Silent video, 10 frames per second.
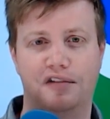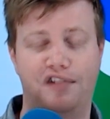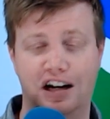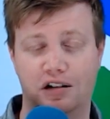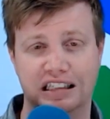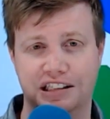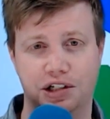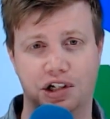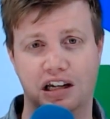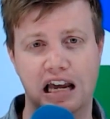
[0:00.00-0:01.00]
a final
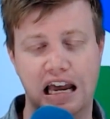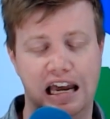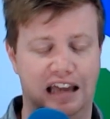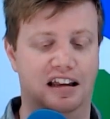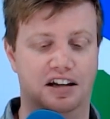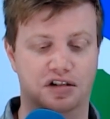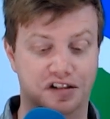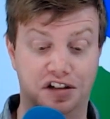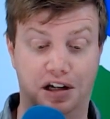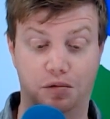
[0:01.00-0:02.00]
decision and then just
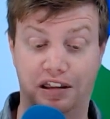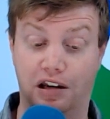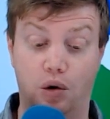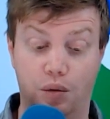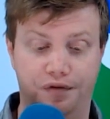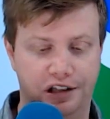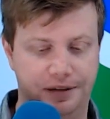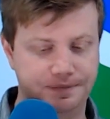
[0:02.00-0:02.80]
stick with it, hopefully.